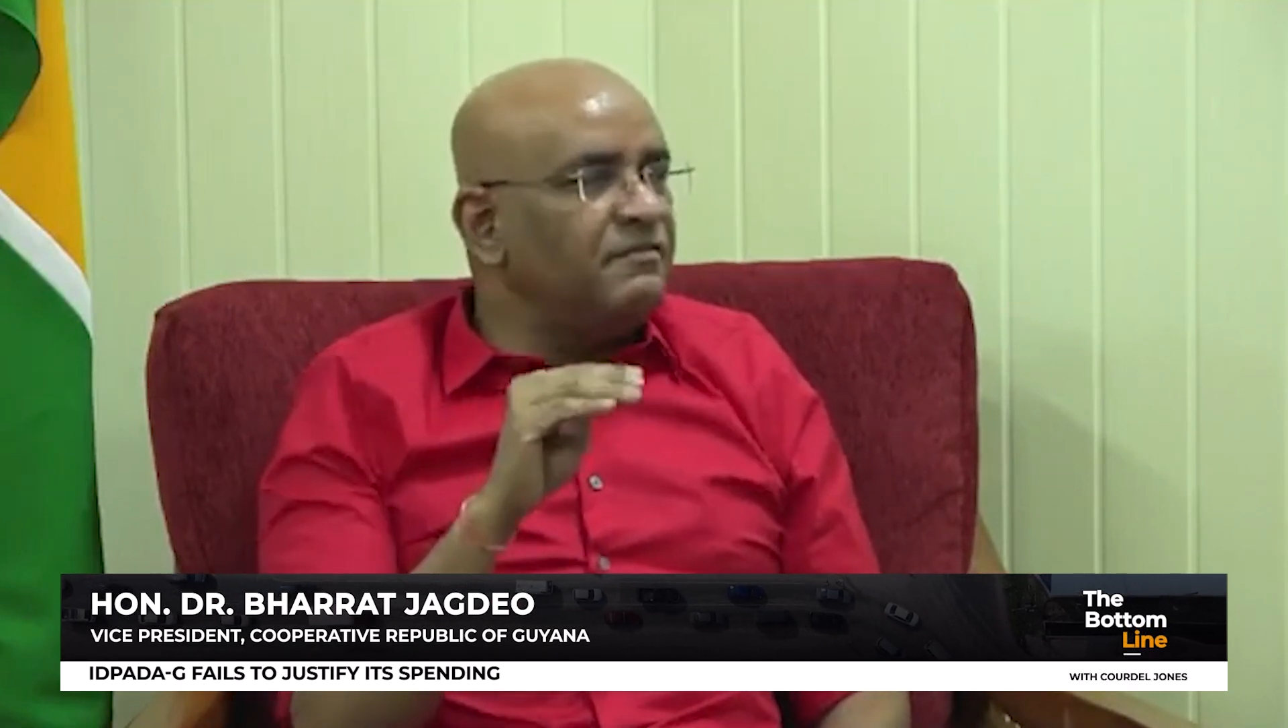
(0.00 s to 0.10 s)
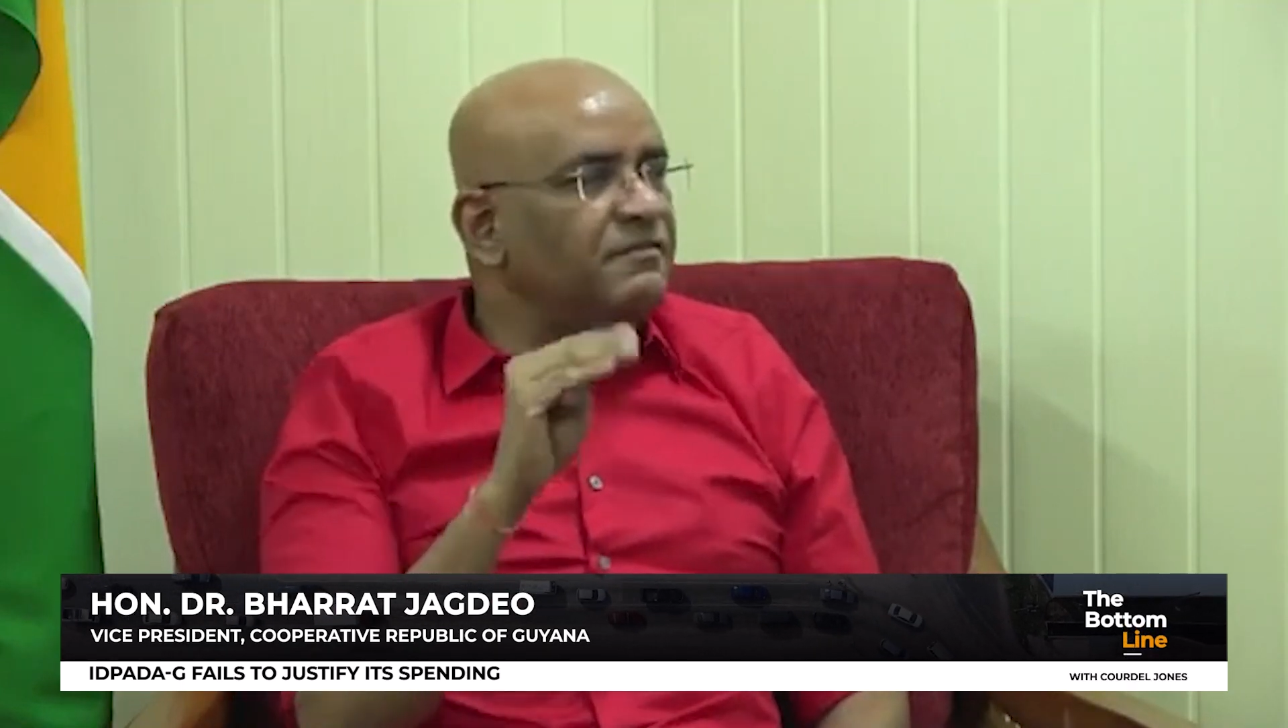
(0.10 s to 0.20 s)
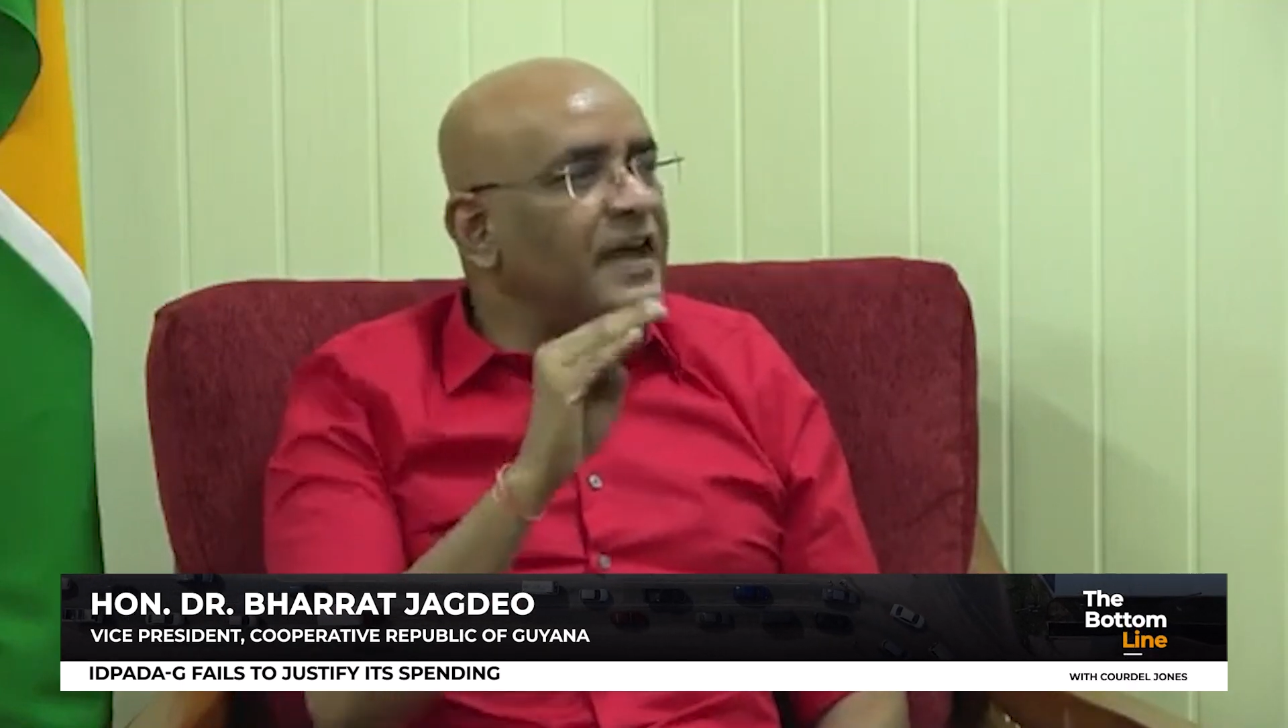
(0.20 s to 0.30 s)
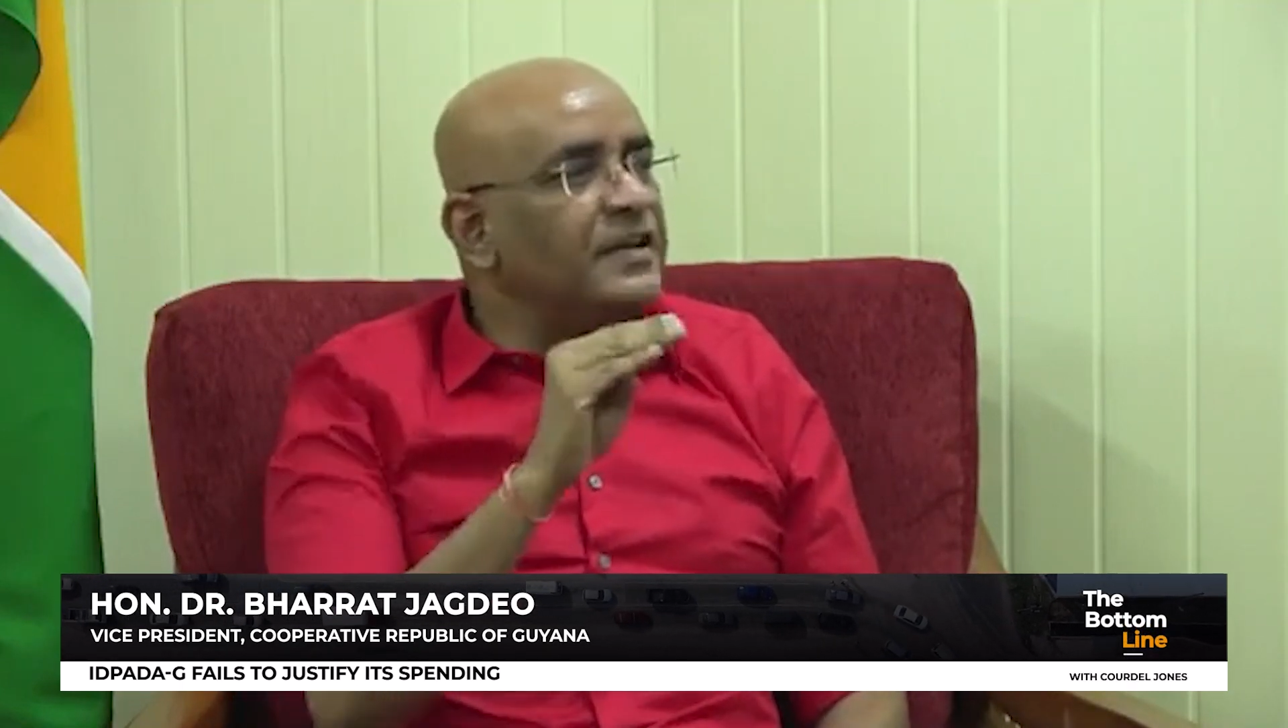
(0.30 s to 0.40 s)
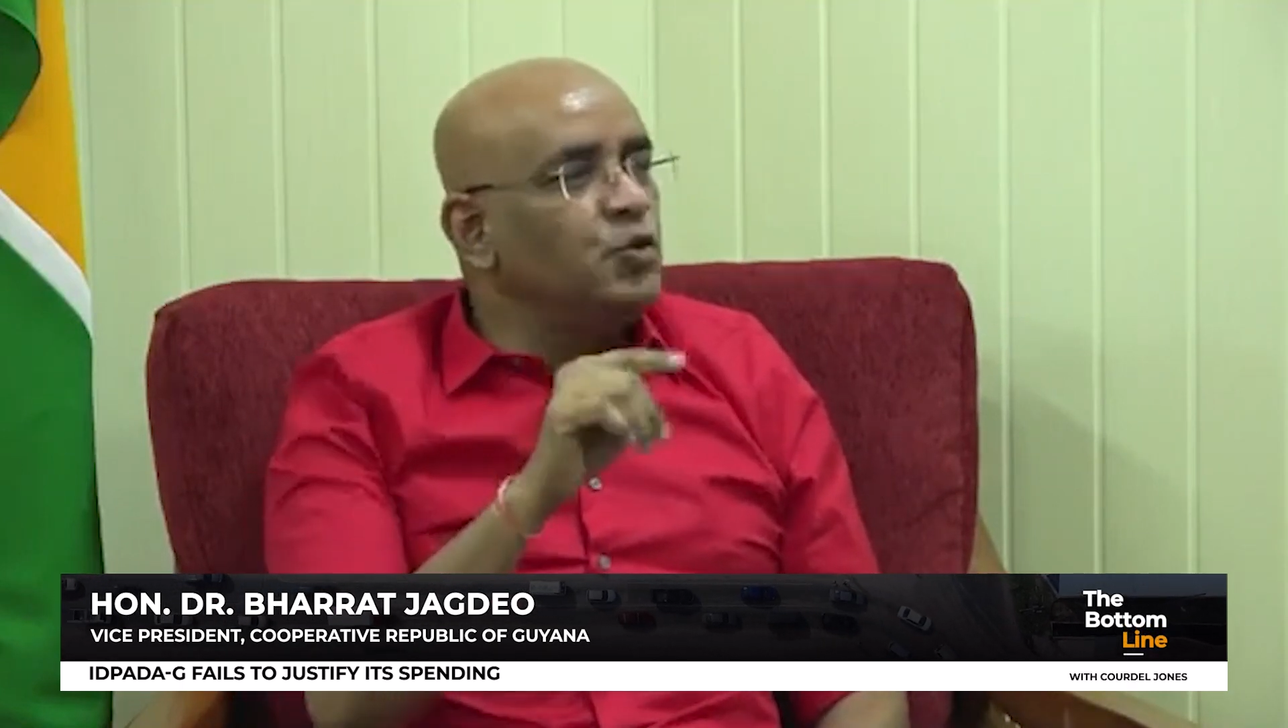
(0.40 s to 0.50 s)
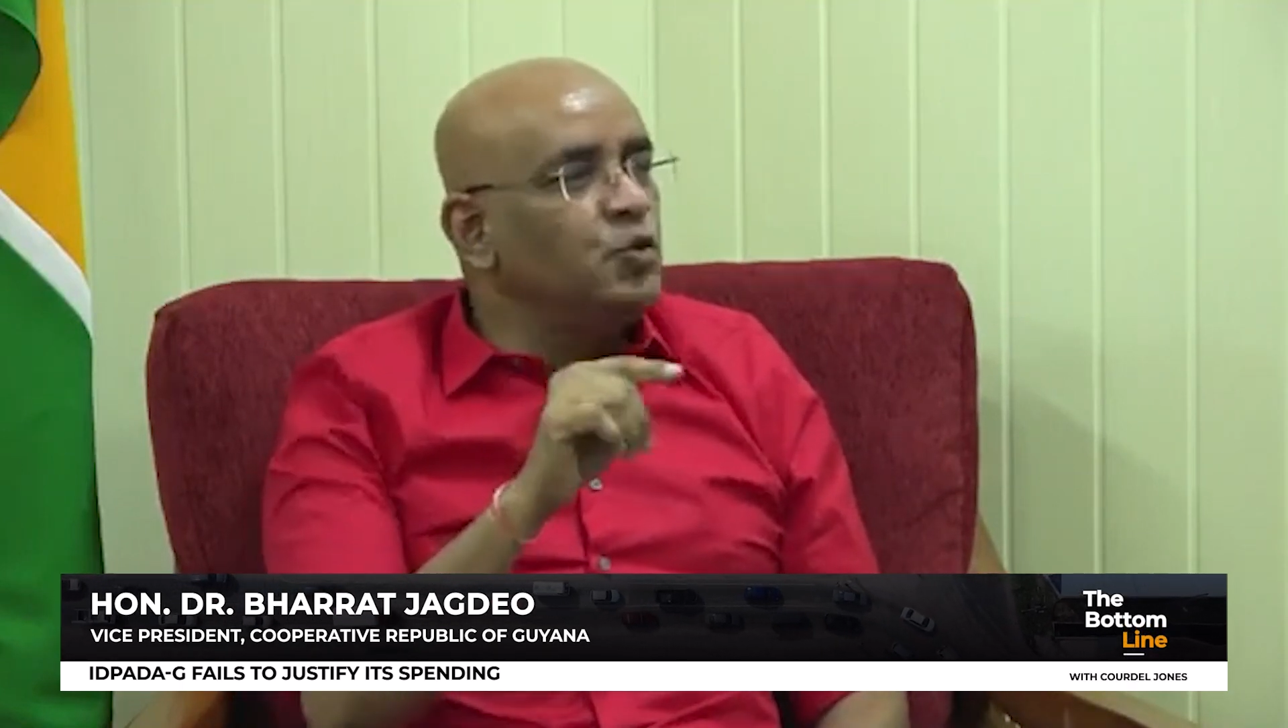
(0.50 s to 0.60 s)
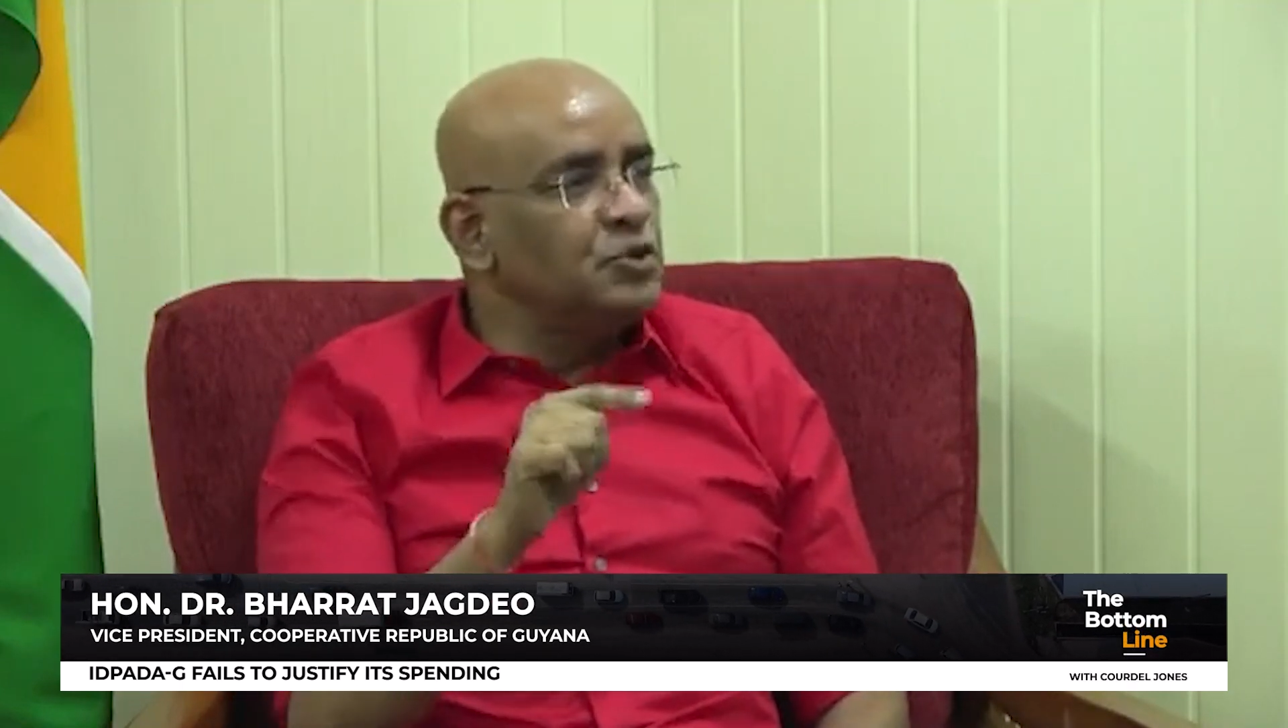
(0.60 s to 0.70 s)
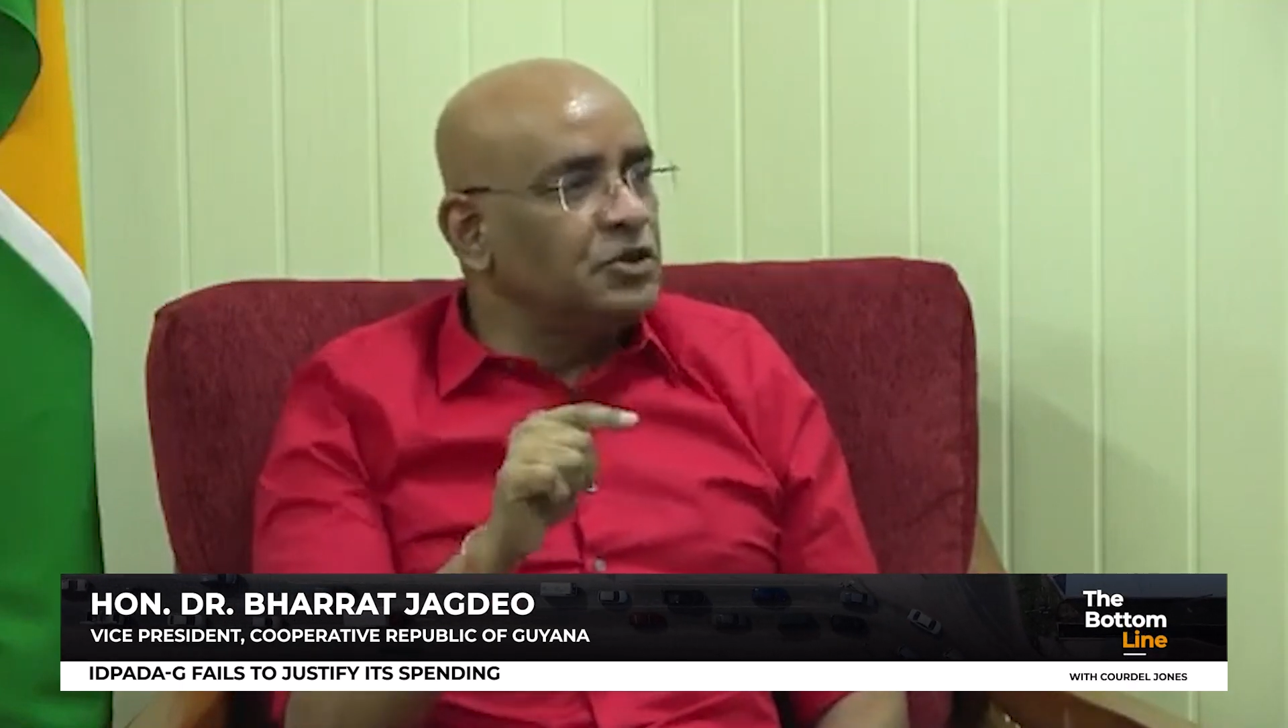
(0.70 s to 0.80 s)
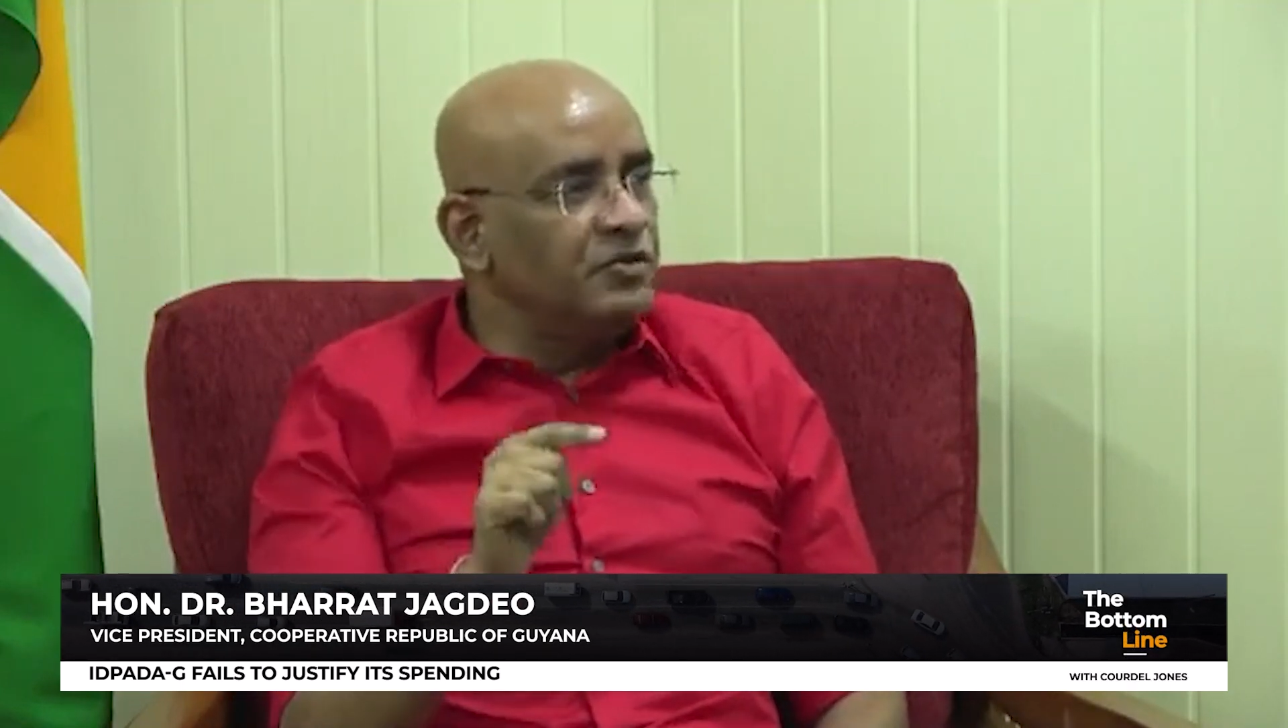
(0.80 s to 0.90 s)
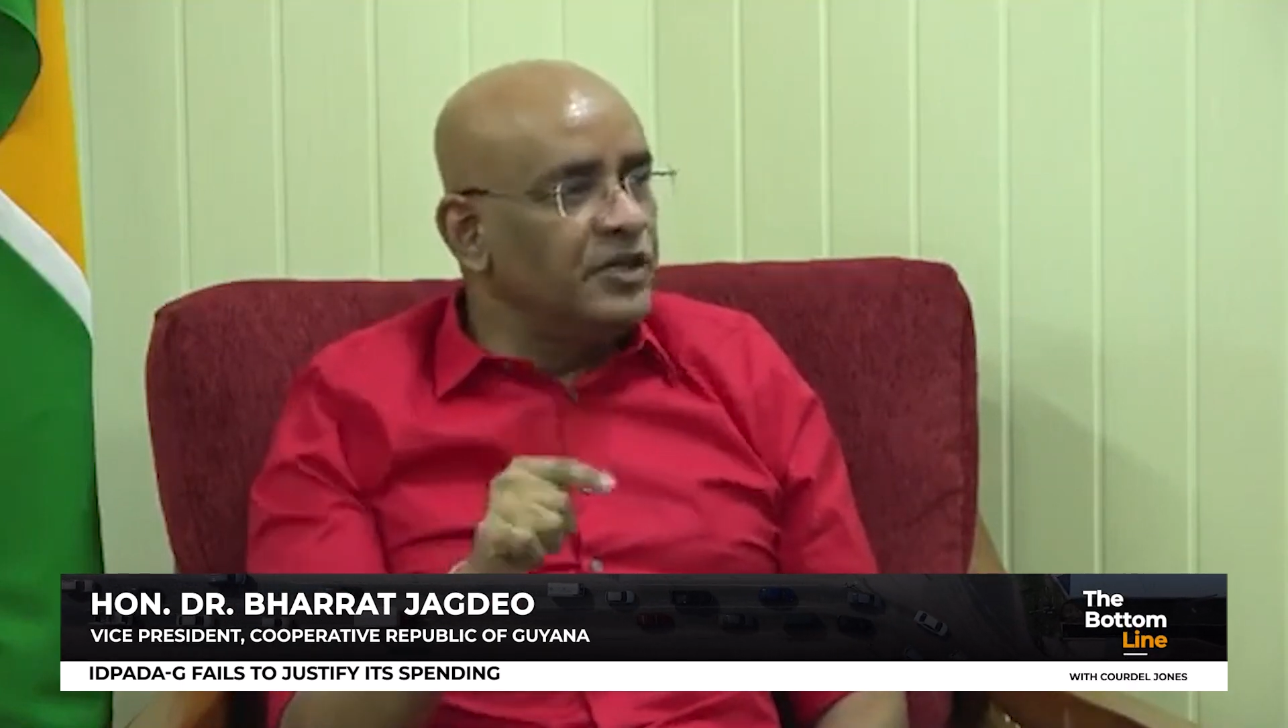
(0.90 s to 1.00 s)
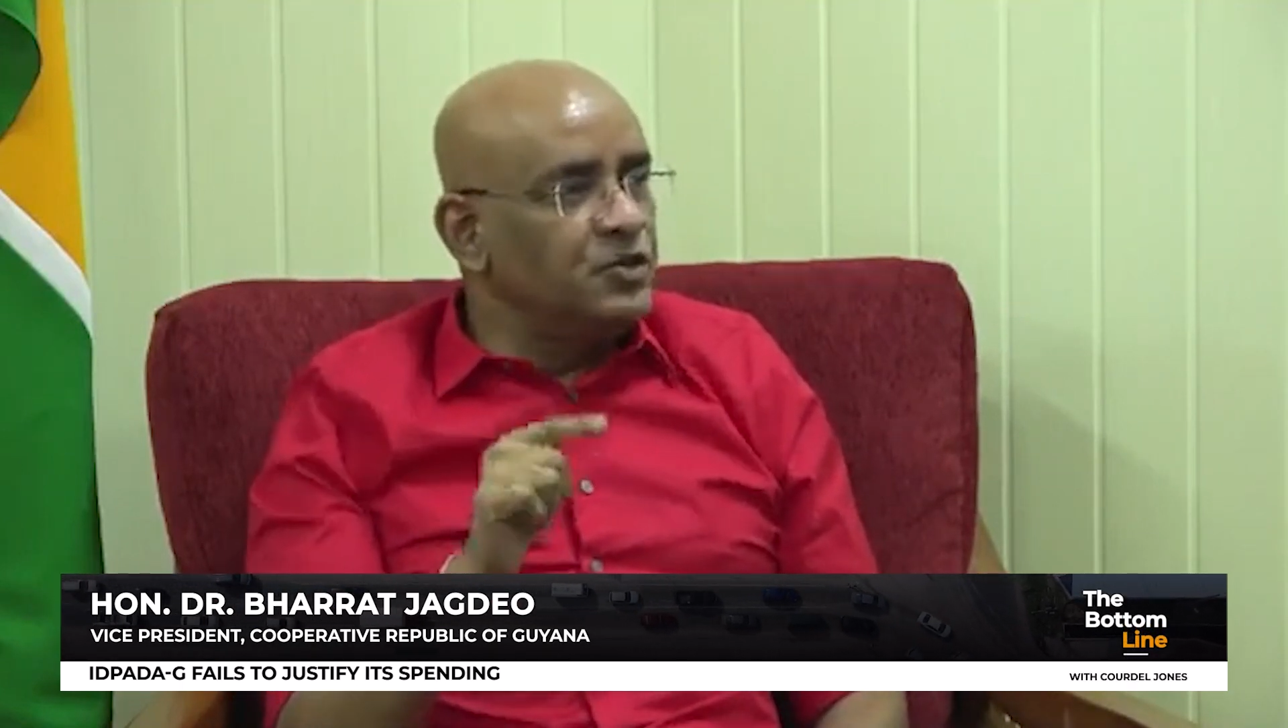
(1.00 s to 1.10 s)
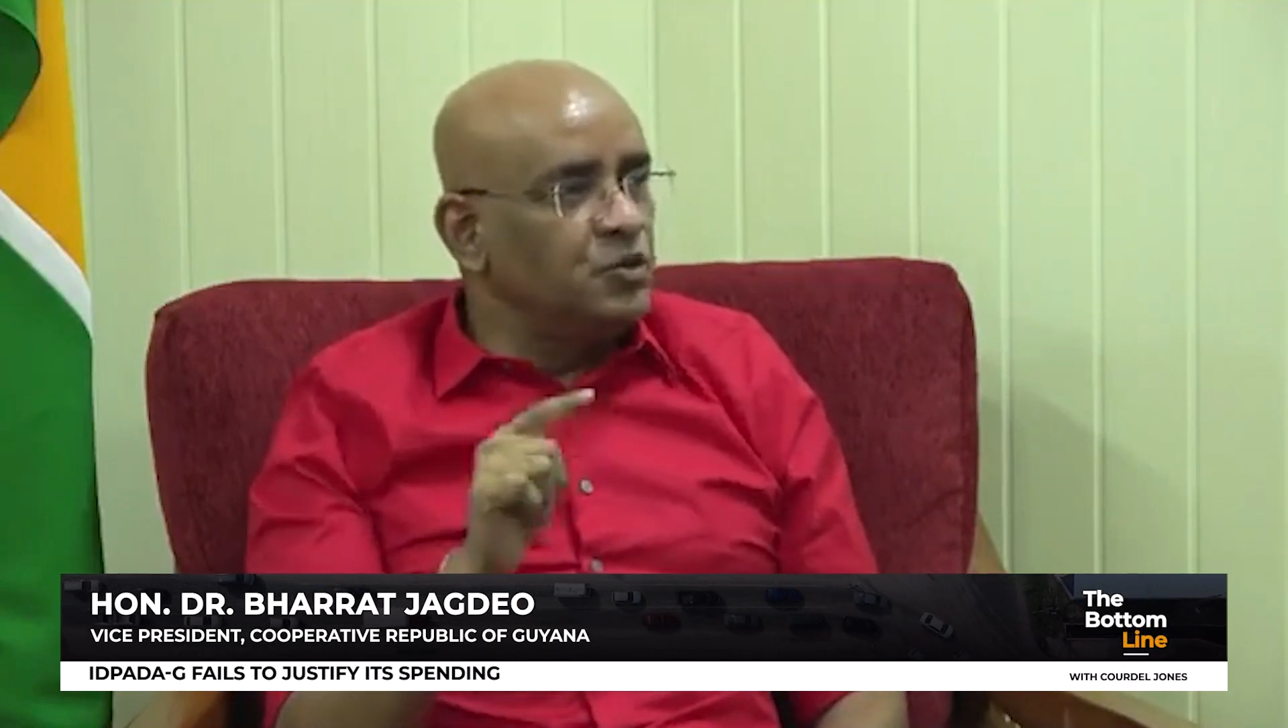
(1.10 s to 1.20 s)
fiduciary